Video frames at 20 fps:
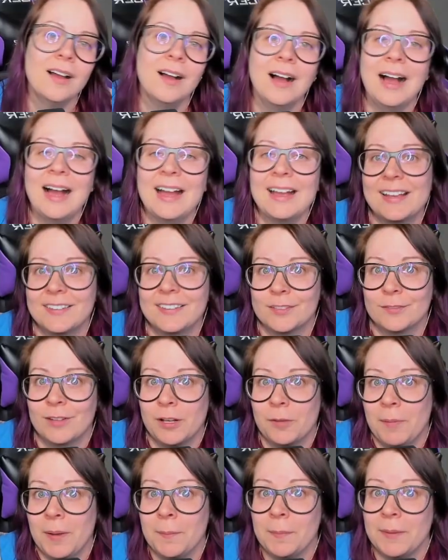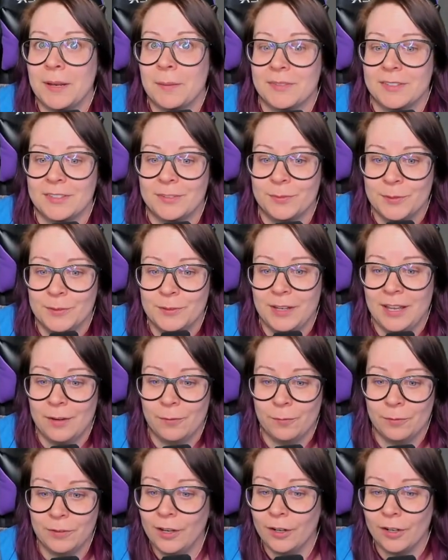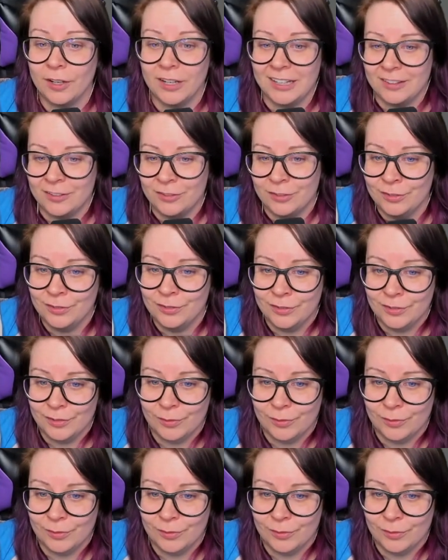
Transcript: Hi guys and welcome back. My name is Smoo and we are gonna to